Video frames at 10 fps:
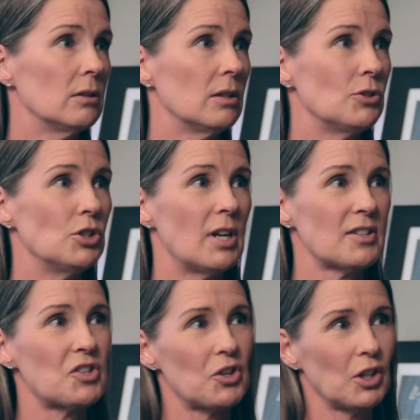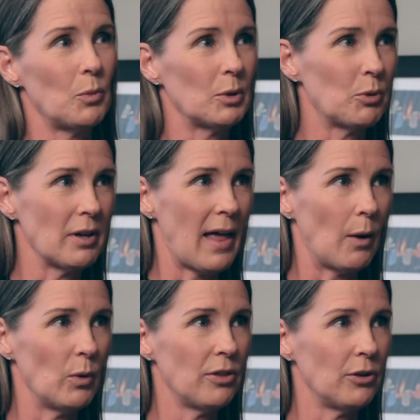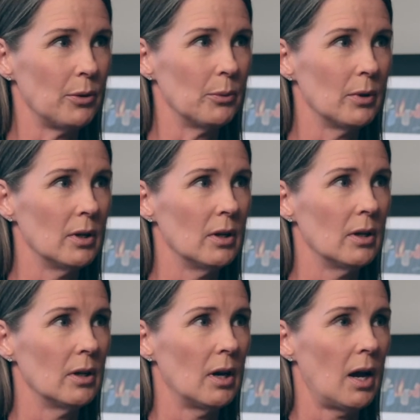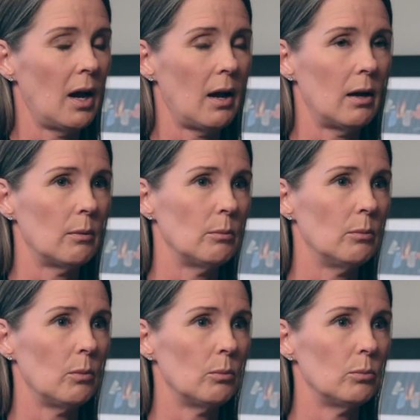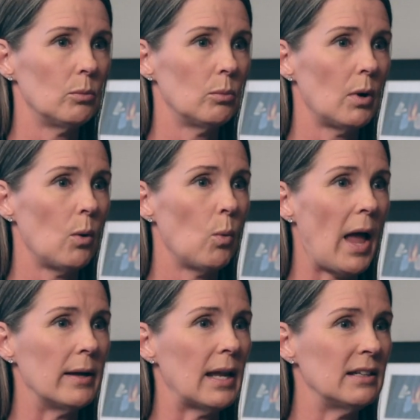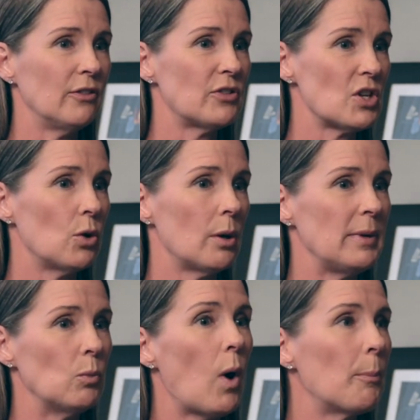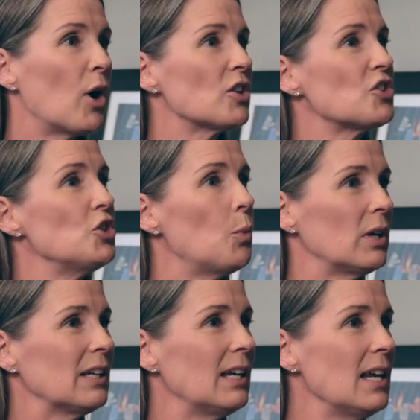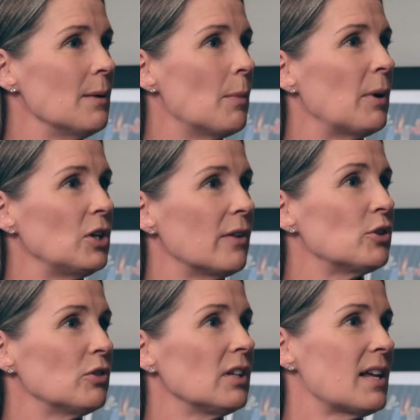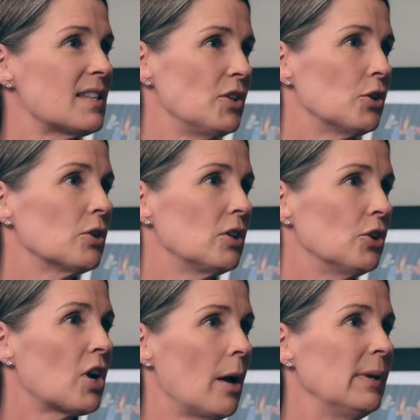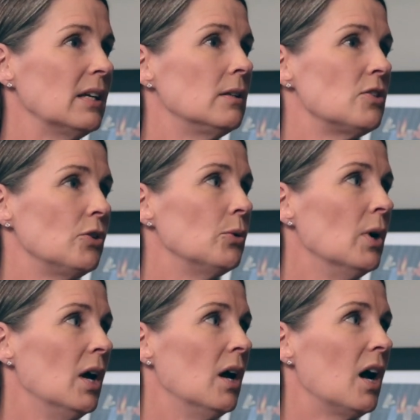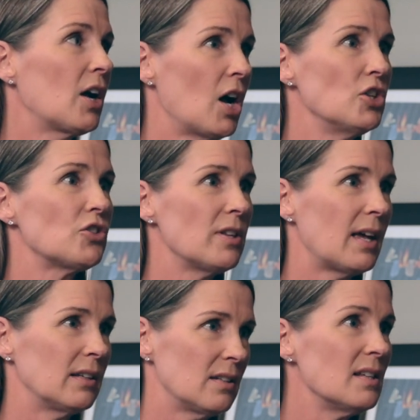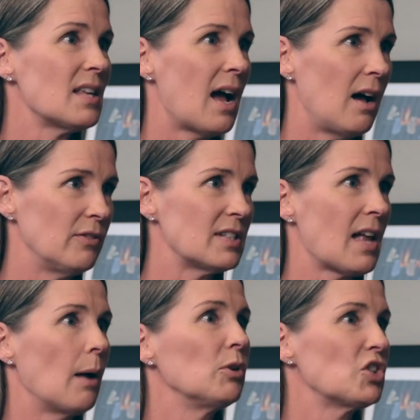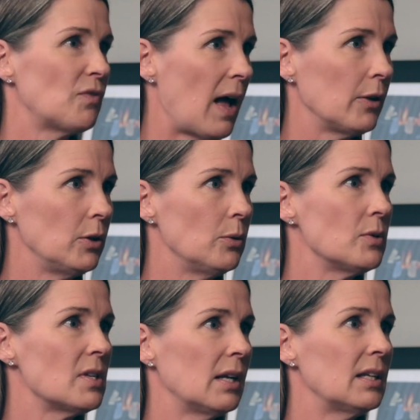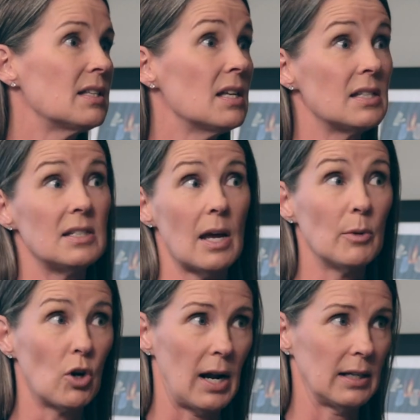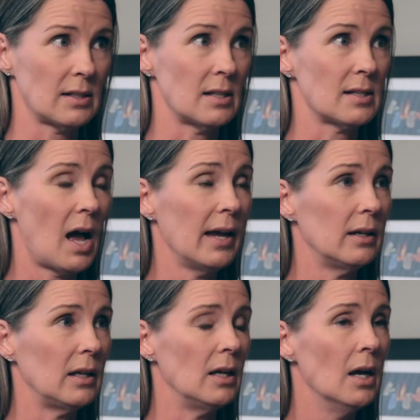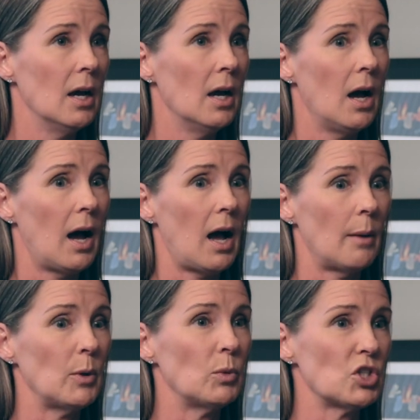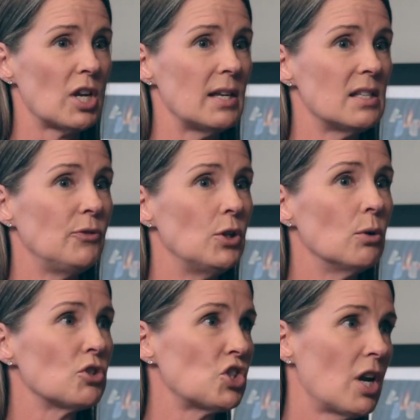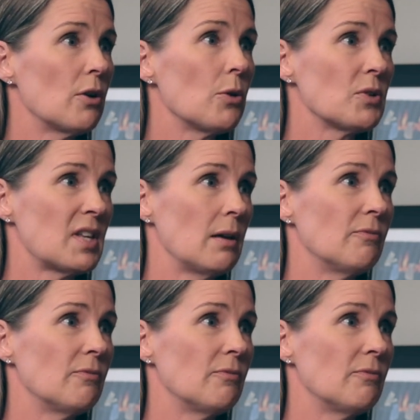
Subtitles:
do you necessarily want to bring that with you? And if so, I mean, what parts do you want to keep? But you have to realize that you're coming into a country that does have established values, and it's a democratic society. In which case, if you don't share those same